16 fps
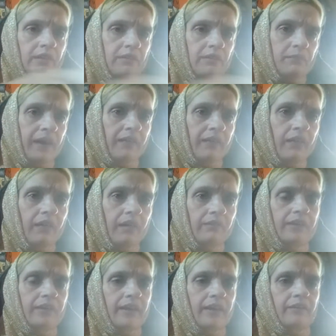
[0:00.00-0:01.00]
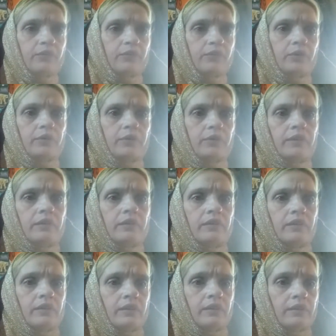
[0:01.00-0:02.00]
give my love in that food, and
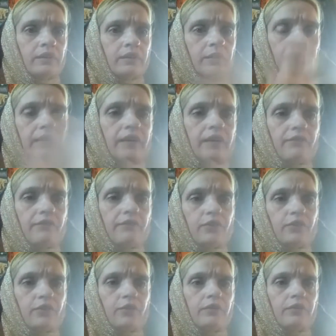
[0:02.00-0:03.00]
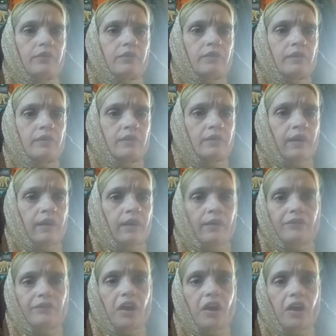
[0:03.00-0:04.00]
you eat that food, and I'll
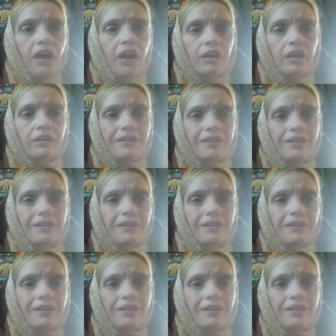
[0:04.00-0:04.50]
give you a hug.